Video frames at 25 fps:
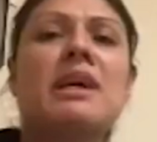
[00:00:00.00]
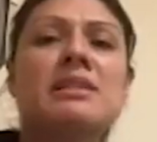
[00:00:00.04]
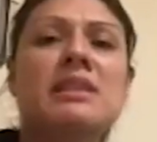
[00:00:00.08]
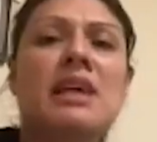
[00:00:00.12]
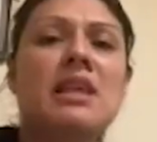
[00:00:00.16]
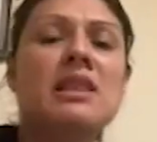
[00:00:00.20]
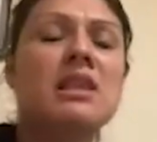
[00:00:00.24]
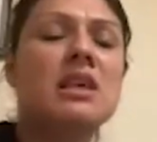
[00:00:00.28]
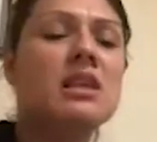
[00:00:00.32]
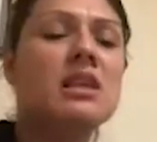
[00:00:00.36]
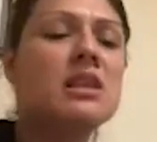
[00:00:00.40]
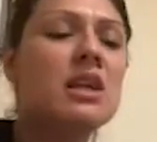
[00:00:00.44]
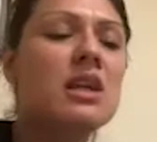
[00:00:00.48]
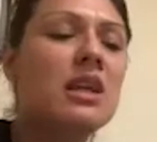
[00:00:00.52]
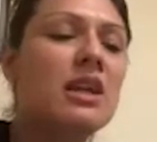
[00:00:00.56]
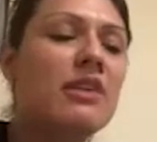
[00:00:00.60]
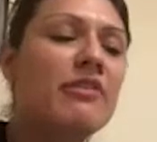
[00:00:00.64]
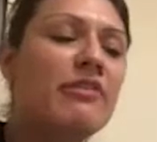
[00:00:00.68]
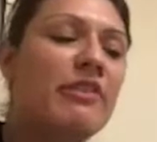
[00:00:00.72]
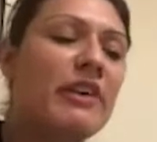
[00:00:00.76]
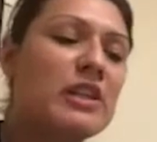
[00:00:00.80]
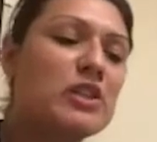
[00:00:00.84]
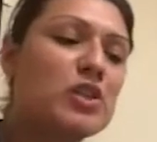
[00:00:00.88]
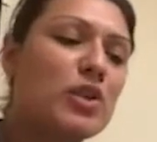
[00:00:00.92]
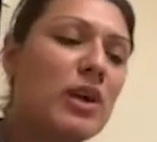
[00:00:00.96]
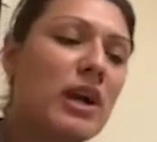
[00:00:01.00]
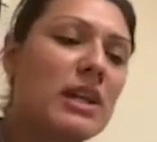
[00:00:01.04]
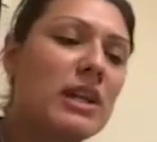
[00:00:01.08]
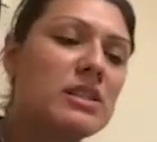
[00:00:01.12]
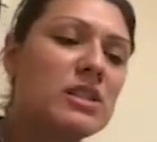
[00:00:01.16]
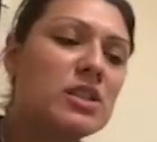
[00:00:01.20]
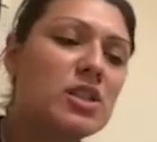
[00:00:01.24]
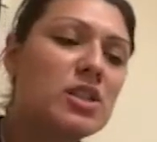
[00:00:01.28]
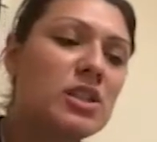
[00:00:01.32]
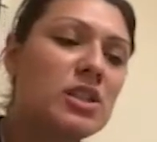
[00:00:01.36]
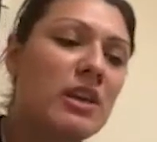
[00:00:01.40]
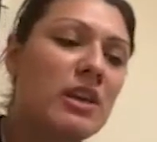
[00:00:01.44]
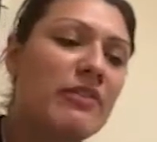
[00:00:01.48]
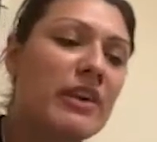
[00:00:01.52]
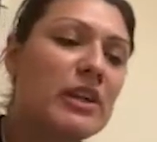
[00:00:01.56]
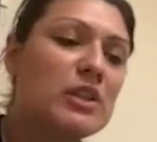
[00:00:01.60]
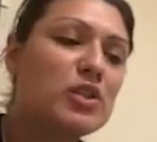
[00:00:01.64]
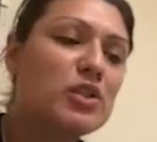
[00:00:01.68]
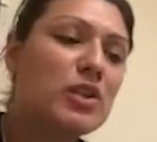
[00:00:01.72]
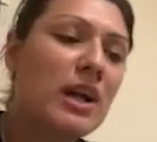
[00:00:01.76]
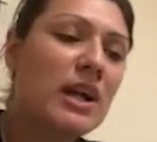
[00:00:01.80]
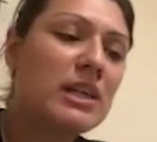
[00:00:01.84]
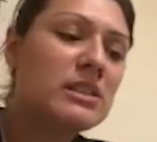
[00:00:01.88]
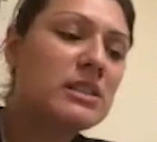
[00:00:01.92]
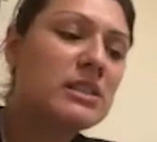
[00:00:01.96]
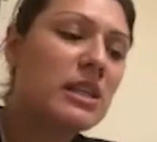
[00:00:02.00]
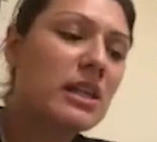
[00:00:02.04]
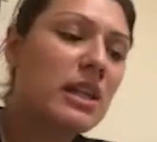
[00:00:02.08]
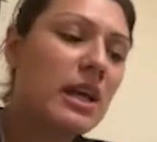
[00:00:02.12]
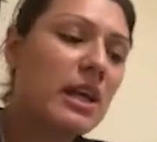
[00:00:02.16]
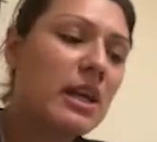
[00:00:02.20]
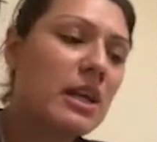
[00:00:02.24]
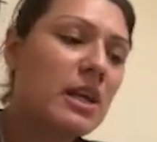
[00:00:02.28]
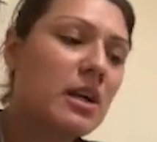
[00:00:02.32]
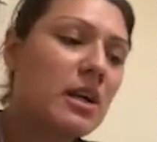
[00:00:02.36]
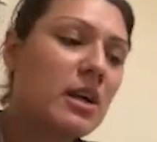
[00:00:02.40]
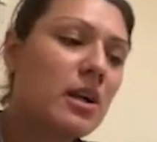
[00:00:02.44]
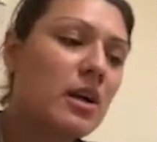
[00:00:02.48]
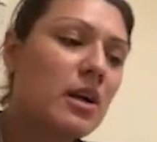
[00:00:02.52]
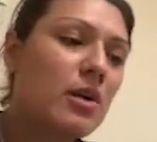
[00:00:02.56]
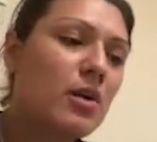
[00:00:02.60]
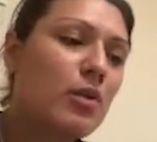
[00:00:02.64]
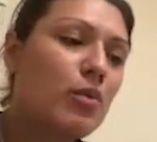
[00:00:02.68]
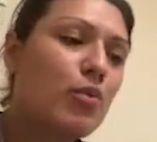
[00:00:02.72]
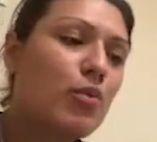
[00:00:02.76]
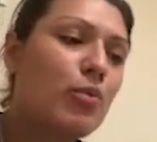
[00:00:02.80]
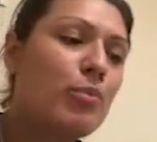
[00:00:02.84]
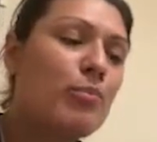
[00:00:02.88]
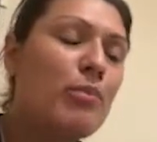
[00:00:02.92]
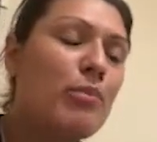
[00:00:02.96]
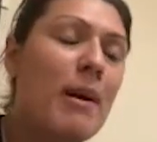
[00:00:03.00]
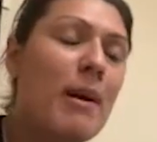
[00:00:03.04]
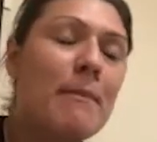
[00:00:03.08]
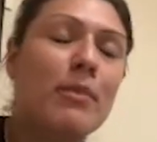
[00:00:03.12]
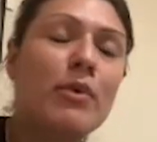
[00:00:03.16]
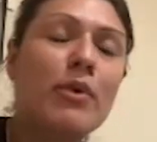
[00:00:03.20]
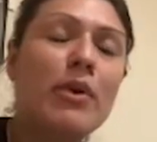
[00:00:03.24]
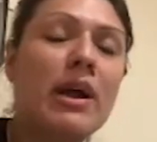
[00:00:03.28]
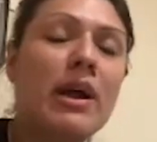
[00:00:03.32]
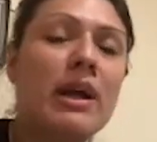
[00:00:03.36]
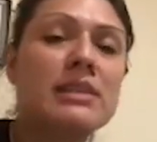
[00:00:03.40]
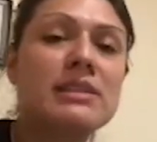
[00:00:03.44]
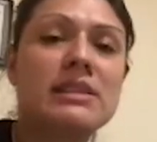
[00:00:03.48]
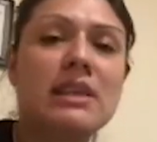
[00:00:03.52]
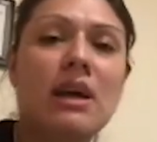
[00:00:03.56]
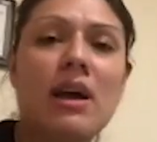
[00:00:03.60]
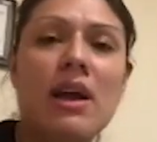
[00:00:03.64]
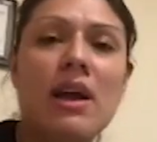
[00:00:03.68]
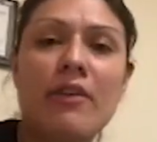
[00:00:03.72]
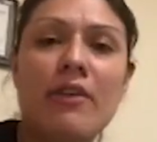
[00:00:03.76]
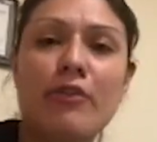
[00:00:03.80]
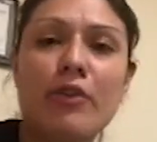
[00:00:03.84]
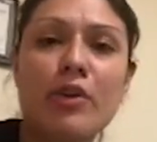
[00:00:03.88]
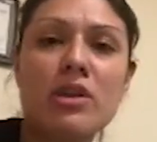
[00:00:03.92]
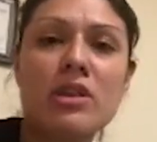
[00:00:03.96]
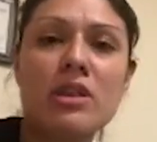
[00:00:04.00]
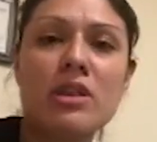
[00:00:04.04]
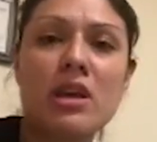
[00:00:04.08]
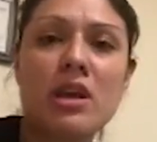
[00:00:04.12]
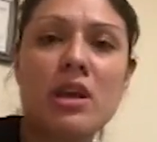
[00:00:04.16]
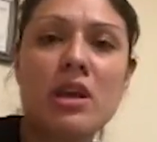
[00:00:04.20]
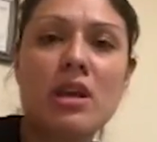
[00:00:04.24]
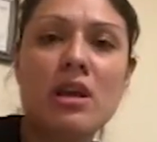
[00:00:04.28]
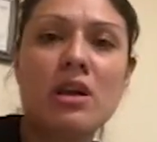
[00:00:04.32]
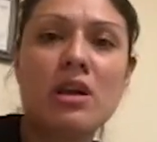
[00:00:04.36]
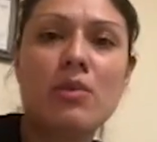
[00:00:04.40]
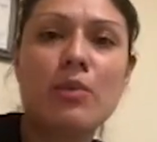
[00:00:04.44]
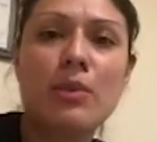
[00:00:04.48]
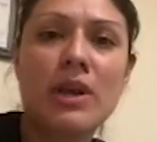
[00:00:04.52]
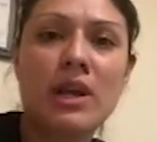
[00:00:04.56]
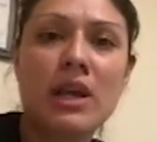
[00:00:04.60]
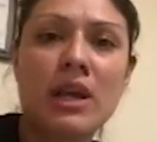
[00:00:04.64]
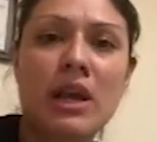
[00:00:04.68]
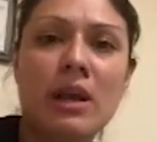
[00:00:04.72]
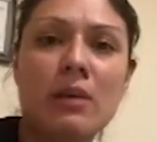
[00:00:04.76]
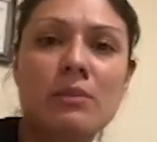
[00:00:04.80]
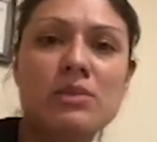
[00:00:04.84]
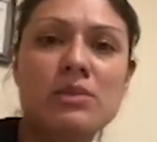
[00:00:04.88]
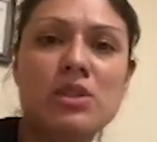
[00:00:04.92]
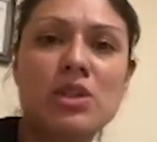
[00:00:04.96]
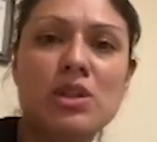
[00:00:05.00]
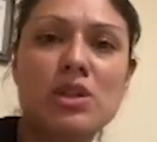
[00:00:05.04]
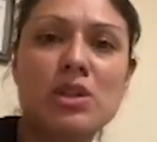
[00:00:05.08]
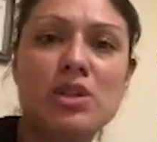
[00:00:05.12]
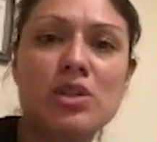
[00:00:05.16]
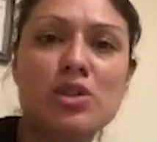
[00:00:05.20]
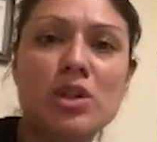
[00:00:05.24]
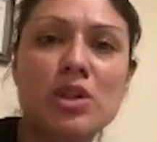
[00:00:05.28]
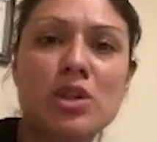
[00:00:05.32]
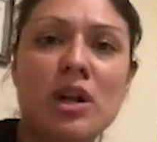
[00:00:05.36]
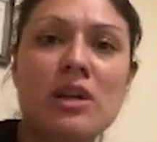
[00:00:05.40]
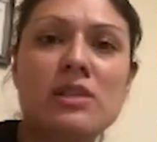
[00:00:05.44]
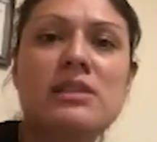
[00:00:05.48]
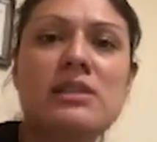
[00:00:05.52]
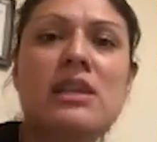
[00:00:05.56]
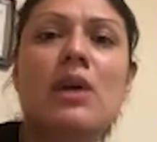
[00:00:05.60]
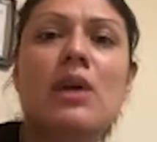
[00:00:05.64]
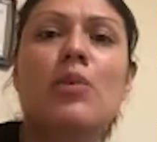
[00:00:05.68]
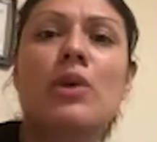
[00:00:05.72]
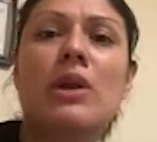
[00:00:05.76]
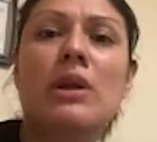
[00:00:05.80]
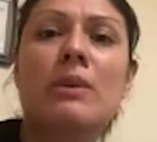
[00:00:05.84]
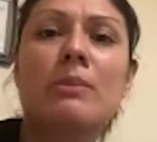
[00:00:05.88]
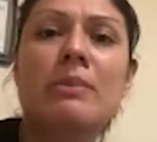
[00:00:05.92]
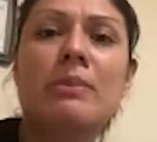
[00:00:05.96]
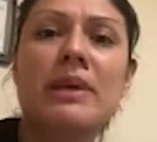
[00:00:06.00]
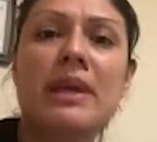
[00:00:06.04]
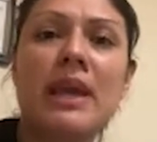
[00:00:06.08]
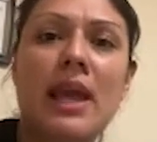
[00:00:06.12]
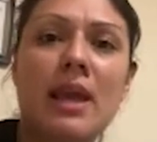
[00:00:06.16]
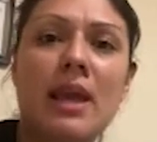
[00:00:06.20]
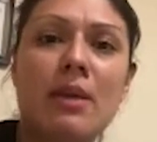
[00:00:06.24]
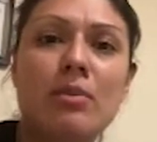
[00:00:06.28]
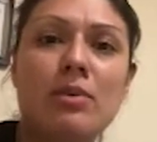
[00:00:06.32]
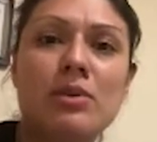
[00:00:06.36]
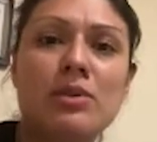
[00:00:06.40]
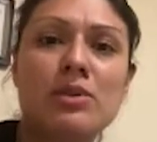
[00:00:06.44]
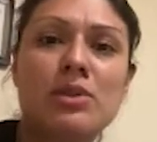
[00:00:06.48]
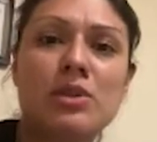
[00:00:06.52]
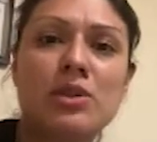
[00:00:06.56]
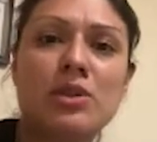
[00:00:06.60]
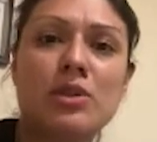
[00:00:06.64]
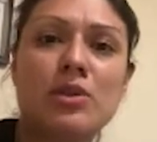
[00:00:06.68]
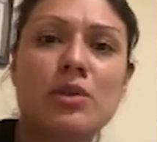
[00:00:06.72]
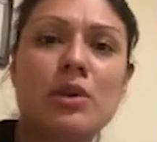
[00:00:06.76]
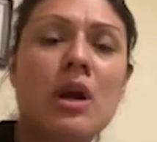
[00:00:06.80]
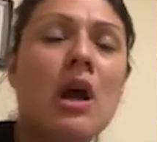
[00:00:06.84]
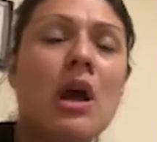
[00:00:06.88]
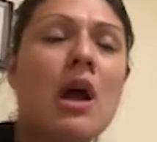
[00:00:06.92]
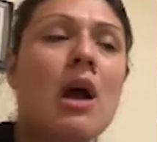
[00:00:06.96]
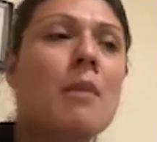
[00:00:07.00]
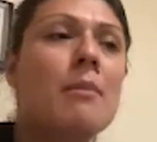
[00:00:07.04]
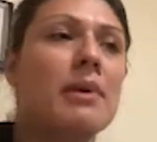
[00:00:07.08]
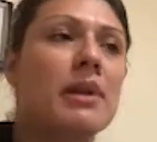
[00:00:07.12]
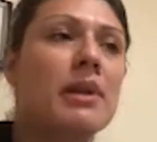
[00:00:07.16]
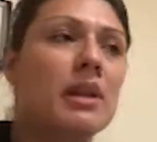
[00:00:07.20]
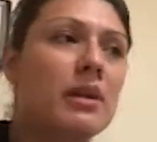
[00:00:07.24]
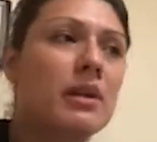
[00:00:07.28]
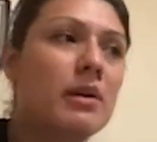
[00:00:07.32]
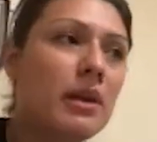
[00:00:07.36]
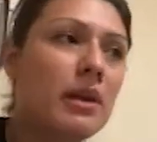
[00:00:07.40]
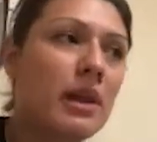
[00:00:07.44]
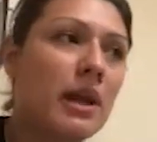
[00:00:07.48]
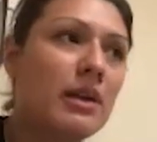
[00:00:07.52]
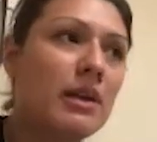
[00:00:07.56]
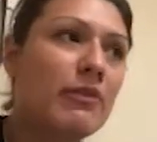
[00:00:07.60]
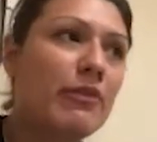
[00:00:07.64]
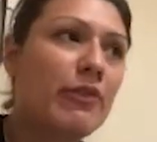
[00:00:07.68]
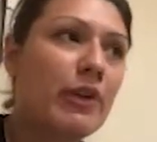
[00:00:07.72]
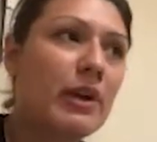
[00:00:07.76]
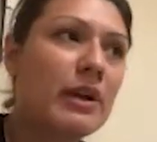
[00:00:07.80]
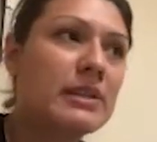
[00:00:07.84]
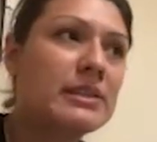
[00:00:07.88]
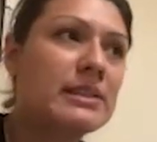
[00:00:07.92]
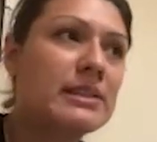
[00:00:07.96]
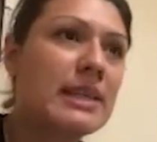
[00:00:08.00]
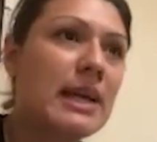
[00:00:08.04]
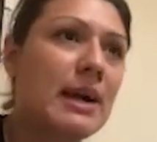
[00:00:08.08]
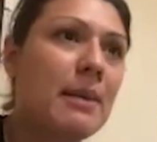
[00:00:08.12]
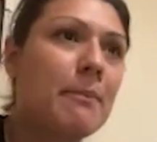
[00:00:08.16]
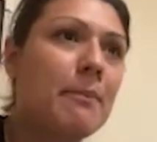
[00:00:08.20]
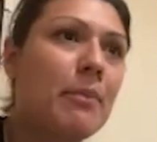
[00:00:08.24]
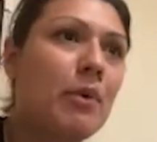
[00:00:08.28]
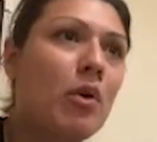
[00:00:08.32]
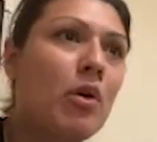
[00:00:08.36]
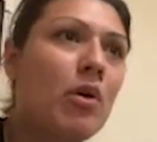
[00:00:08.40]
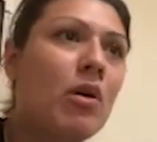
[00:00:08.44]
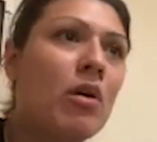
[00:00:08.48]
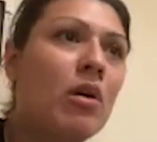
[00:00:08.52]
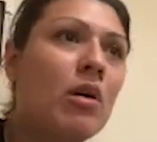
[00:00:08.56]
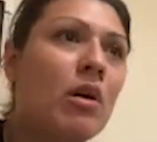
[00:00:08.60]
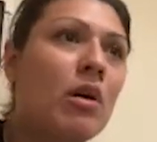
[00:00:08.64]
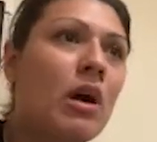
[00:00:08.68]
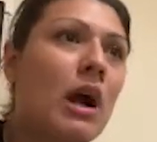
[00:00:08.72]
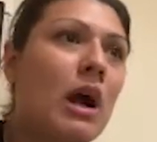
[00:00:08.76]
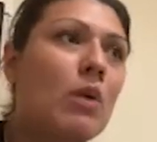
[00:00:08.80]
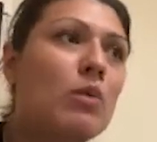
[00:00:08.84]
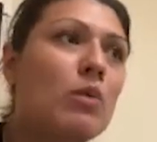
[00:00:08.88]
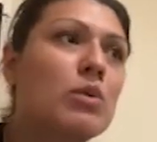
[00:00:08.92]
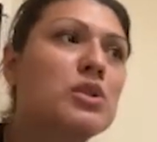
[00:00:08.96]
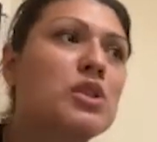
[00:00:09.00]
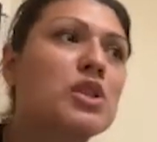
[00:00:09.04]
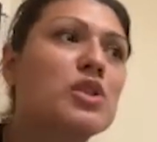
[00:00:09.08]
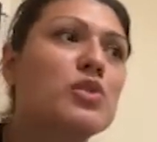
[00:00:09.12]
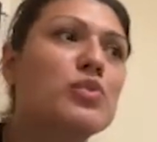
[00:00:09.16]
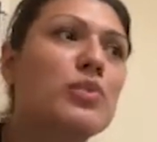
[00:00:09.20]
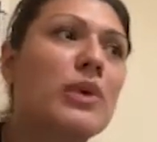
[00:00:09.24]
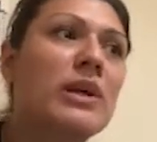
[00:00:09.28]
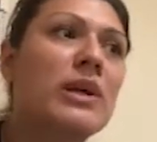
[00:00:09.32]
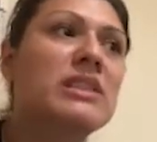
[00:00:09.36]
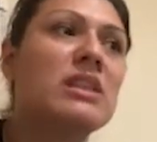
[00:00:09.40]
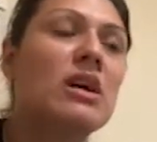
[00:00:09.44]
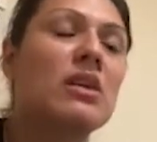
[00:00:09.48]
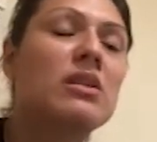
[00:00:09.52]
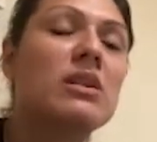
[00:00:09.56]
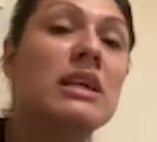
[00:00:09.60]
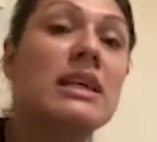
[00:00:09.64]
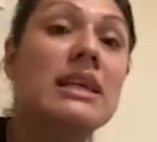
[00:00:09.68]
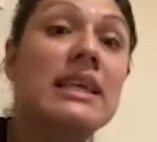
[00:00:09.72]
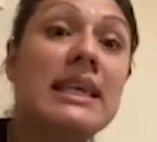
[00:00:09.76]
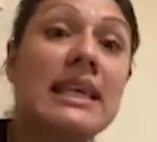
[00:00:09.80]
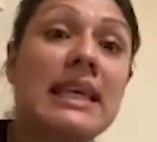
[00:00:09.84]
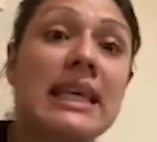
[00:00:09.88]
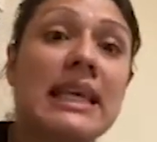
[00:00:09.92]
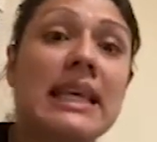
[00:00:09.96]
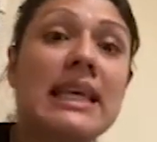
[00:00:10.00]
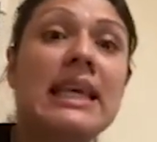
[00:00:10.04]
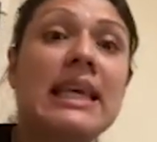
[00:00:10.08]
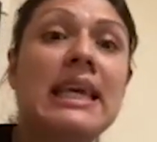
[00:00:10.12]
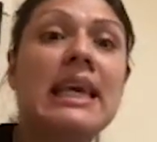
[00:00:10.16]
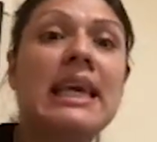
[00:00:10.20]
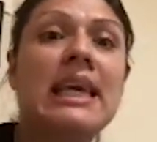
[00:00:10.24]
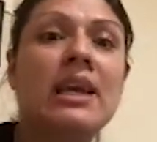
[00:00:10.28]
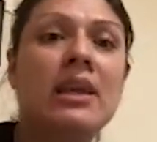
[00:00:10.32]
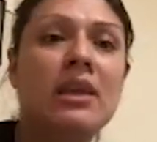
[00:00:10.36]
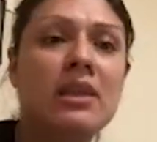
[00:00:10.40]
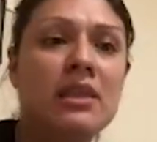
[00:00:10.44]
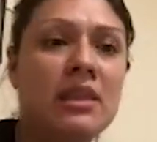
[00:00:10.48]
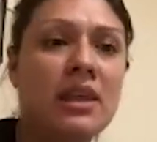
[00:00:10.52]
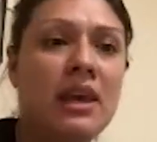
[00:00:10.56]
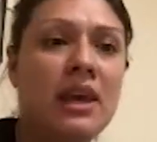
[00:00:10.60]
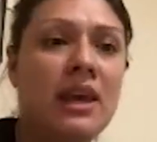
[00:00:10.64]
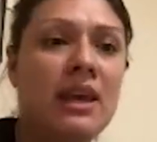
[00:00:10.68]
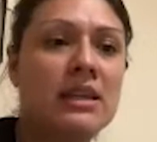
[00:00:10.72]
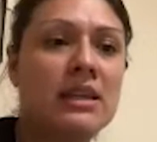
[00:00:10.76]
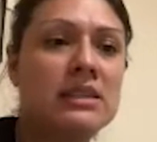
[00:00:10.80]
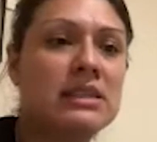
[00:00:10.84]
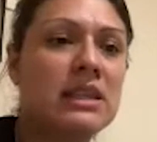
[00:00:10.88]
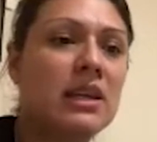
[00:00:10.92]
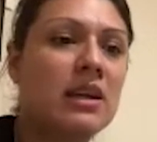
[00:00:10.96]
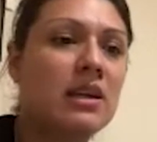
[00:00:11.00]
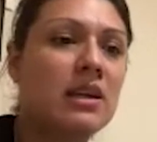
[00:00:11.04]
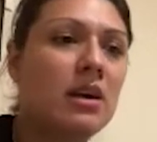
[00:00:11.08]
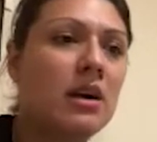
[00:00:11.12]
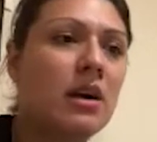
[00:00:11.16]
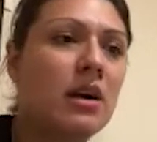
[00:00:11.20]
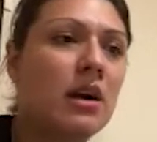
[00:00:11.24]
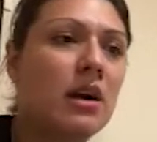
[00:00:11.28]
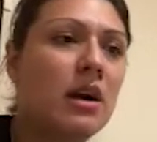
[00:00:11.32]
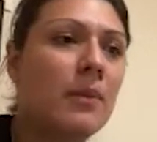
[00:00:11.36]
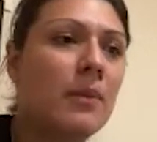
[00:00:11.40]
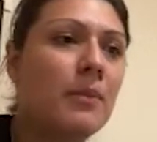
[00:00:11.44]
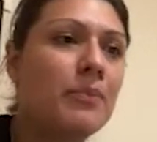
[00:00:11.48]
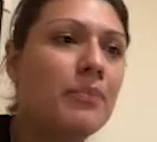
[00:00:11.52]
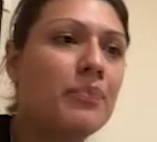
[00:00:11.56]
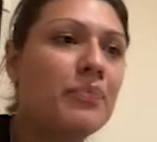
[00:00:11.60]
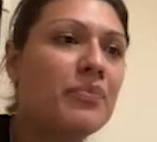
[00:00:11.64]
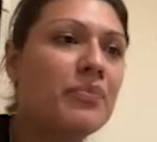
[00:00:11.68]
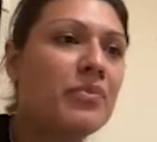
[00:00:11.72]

I think that if I tried to like memorize everything when it comes to the drugs, I wouldn't be able to. But like, for example, I would just write down the key things, like for